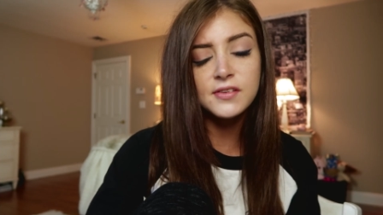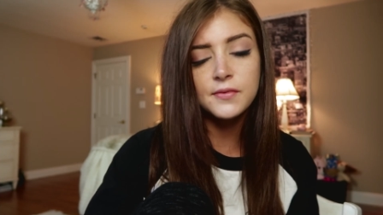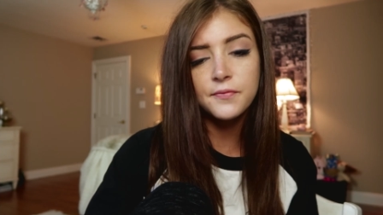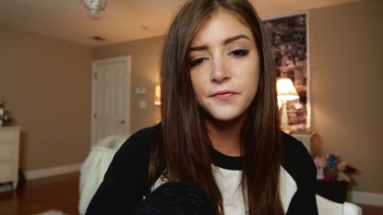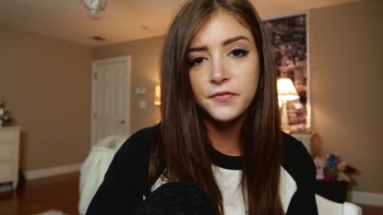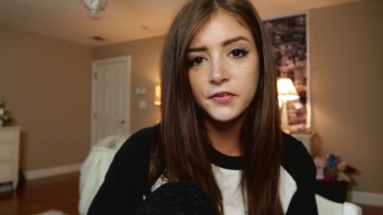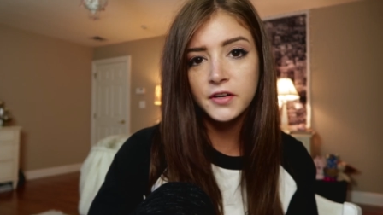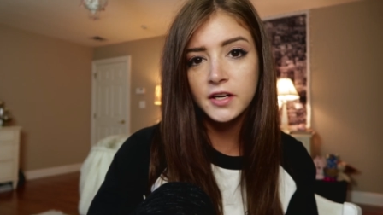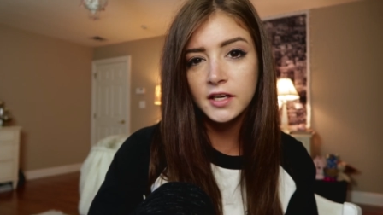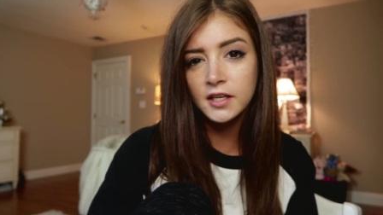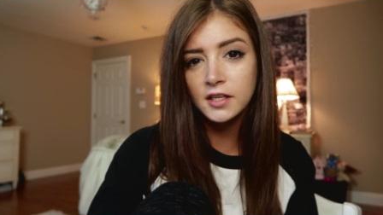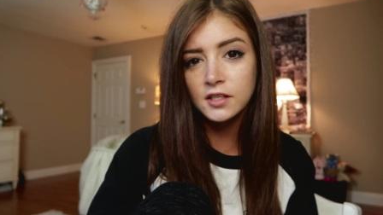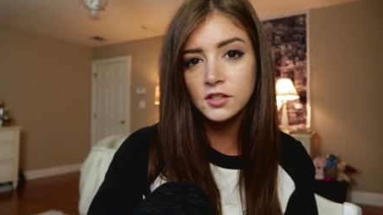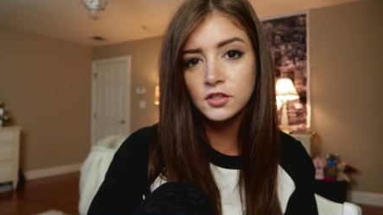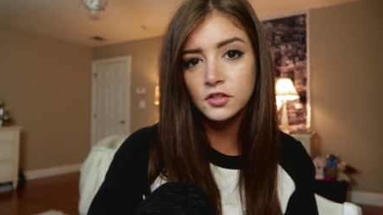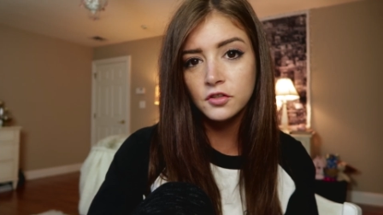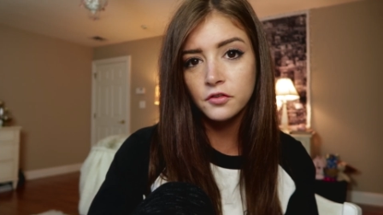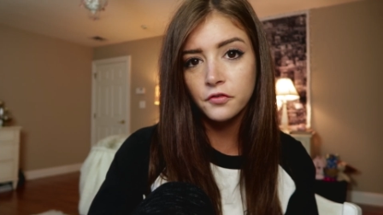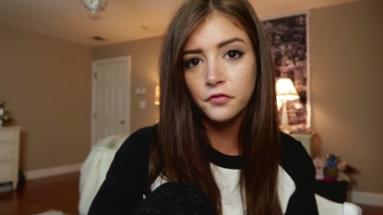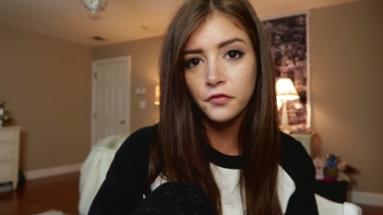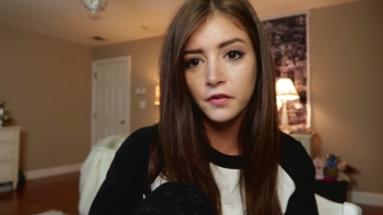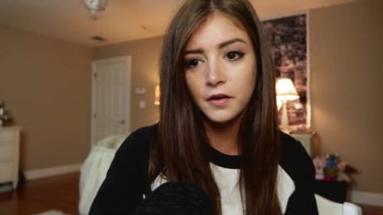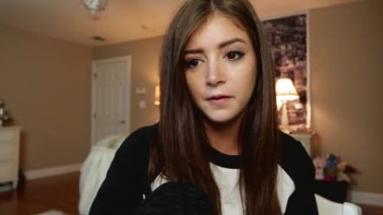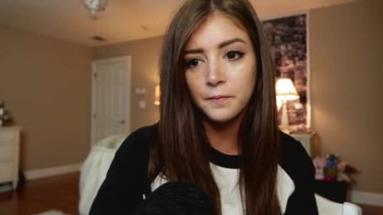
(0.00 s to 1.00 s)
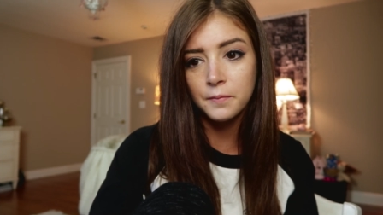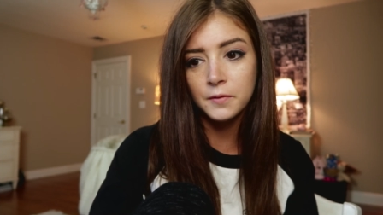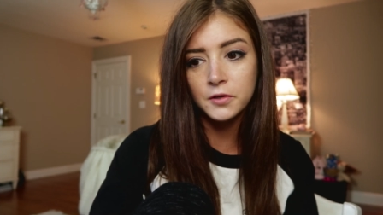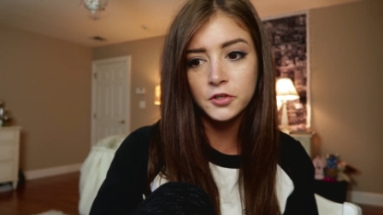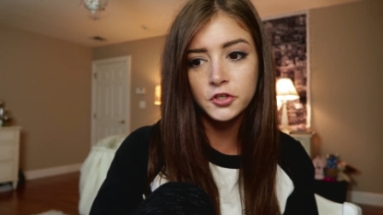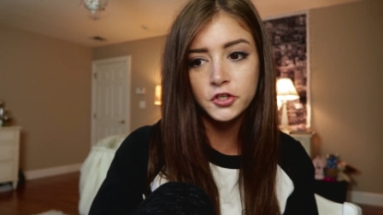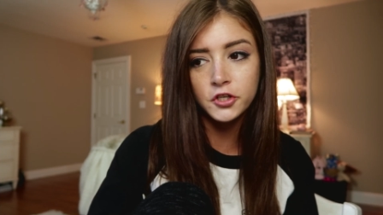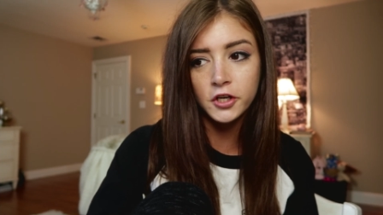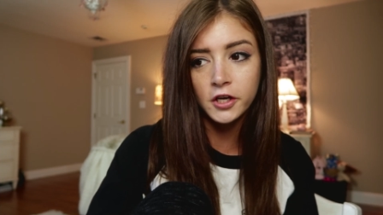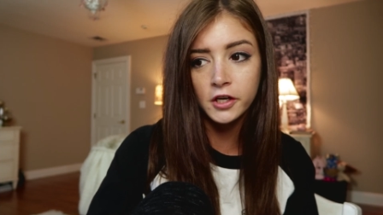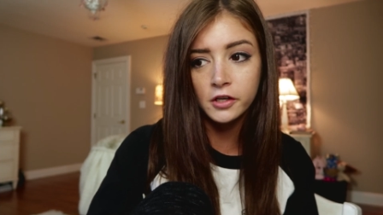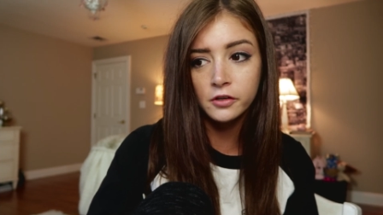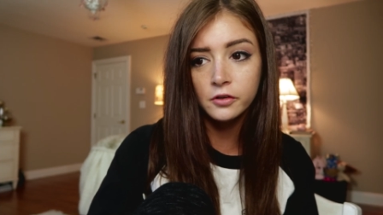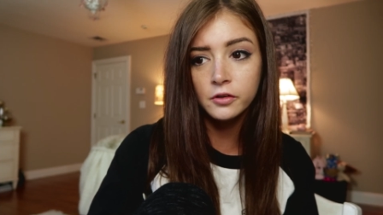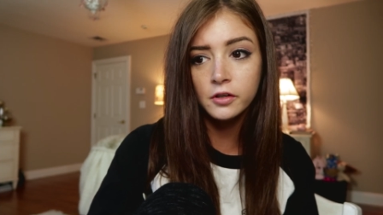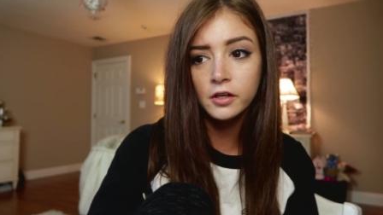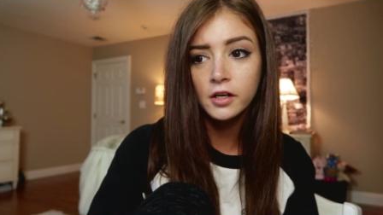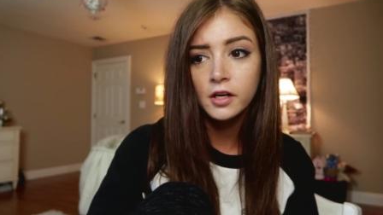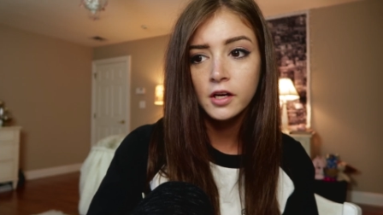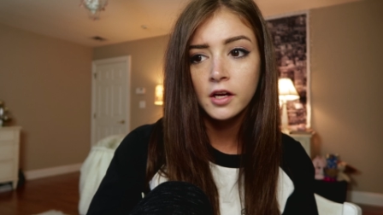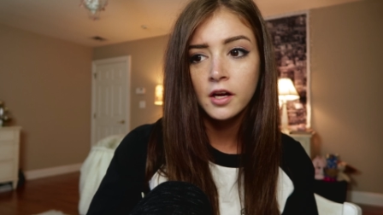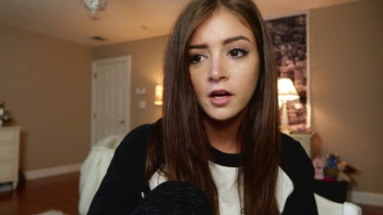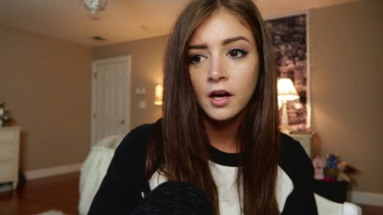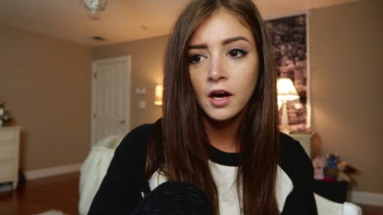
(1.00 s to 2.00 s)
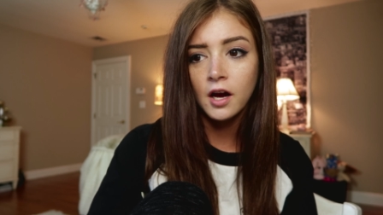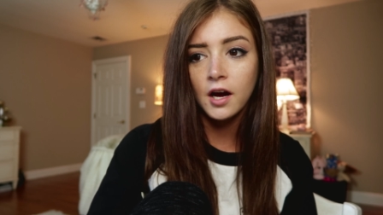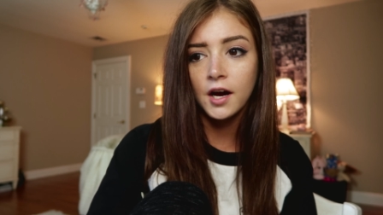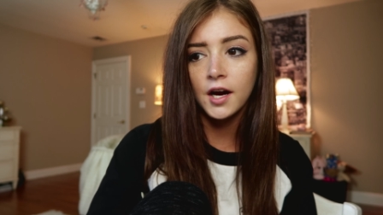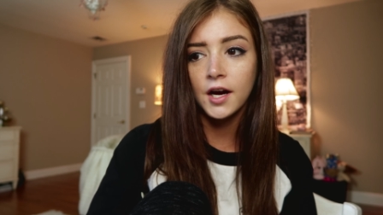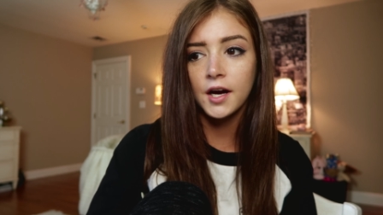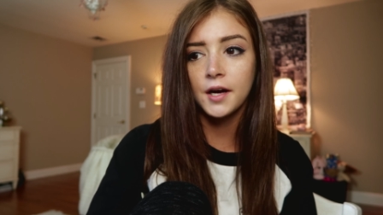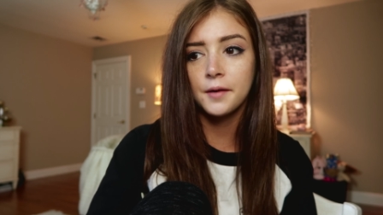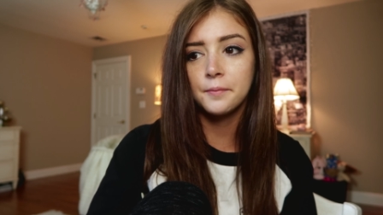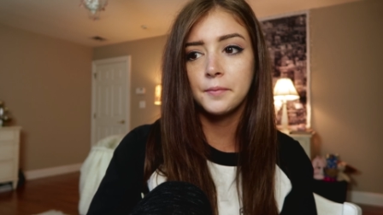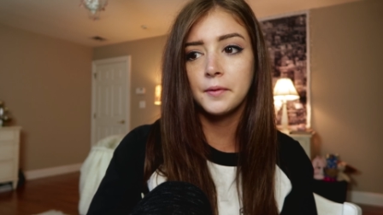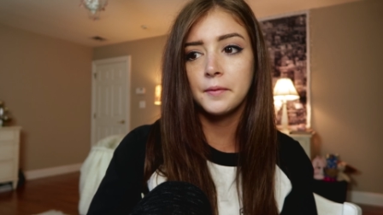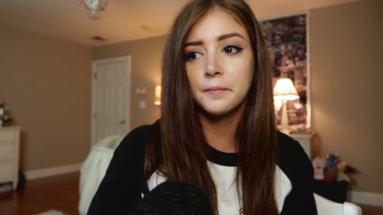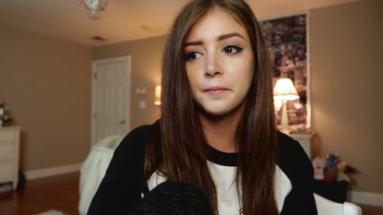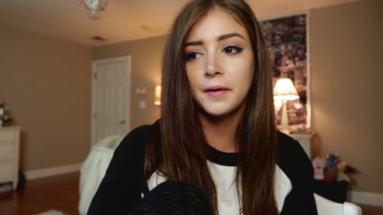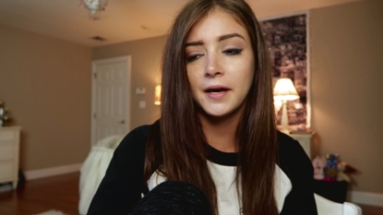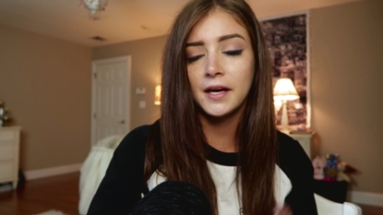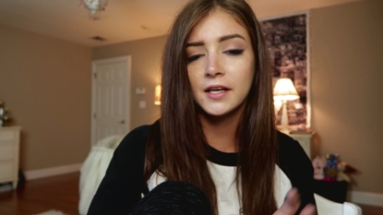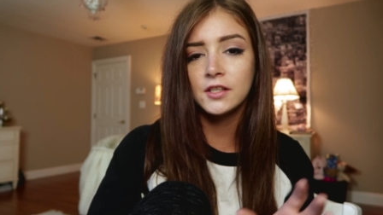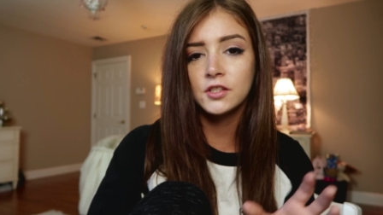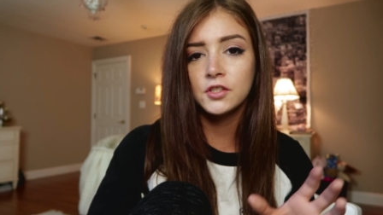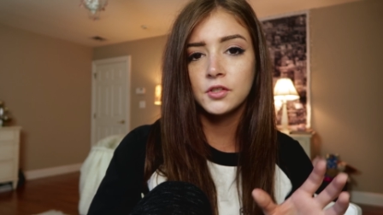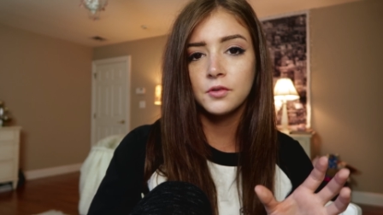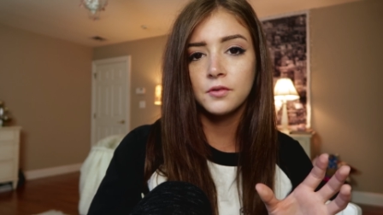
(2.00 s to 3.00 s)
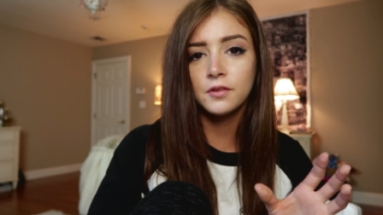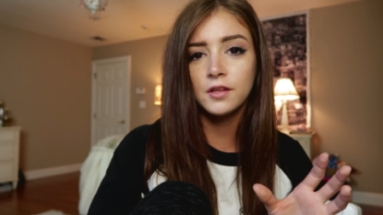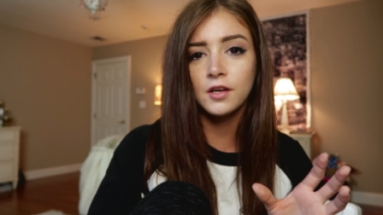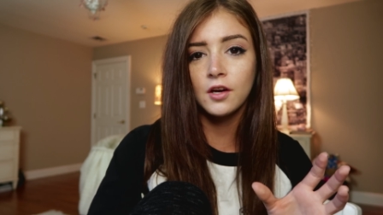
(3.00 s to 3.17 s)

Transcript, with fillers: some footage from the show, uh, but mind you,